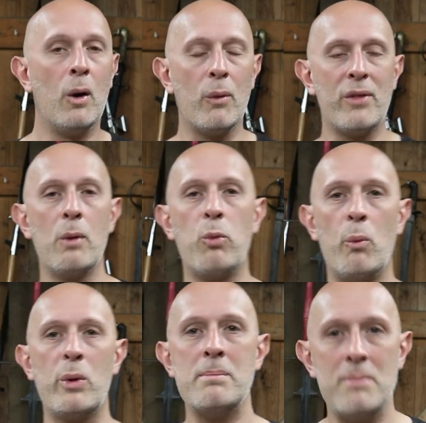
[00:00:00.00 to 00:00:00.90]
although
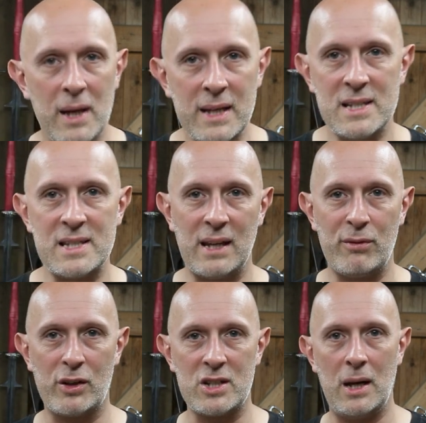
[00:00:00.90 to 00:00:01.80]
what we might see,
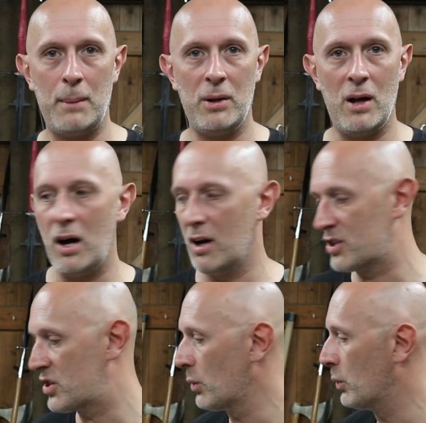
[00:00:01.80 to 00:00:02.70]
for example, are
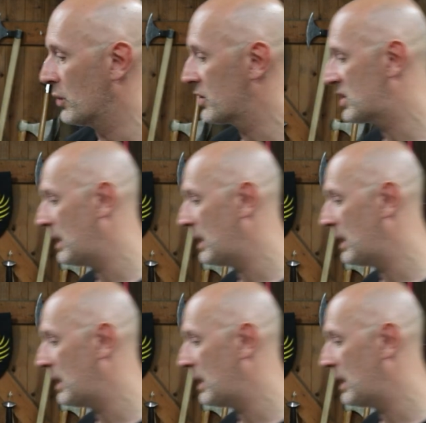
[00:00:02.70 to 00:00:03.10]
swords,